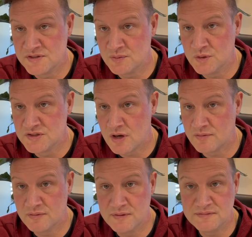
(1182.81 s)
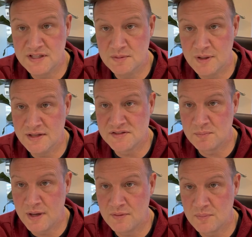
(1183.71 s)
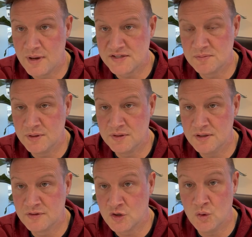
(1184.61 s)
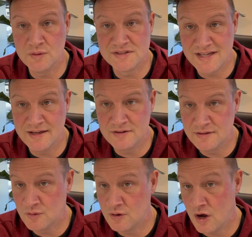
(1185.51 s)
and we talked for 15 minutes about the possibility of a gold standard or